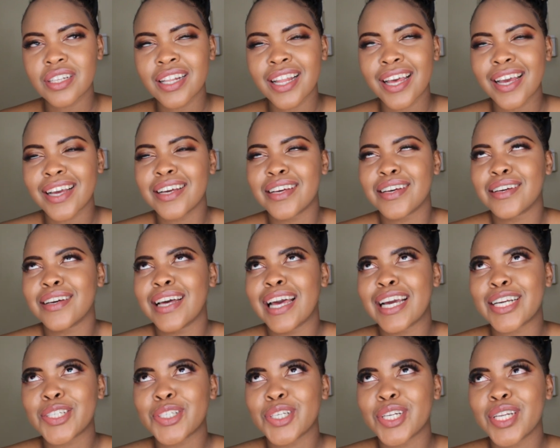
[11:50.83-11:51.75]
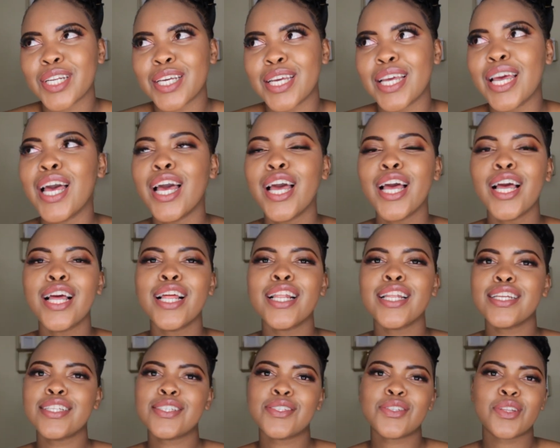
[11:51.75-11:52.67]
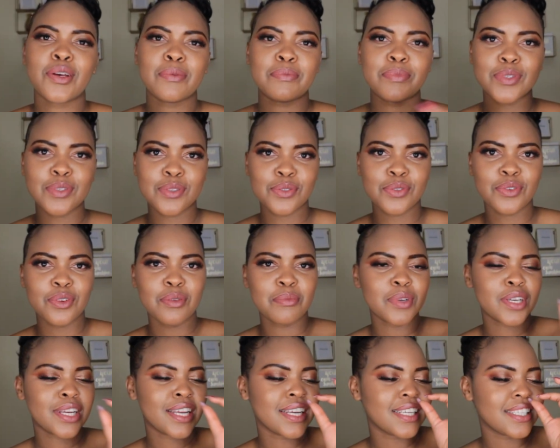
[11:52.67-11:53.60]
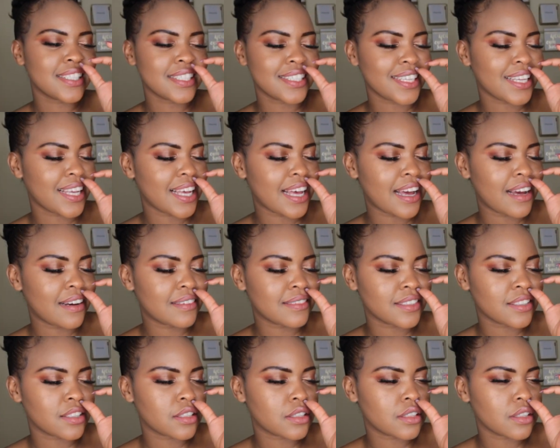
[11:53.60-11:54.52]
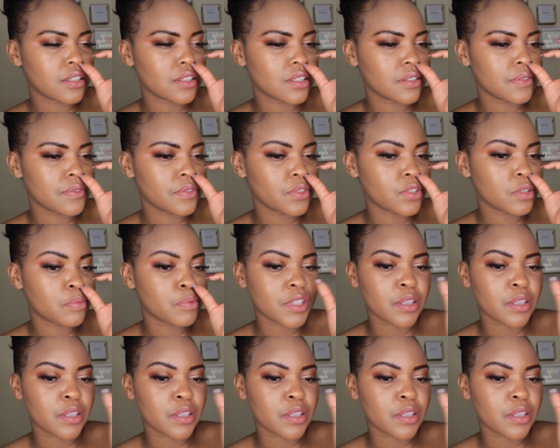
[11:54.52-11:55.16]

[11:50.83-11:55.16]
Like, actually, let's stop the story because I was so confused.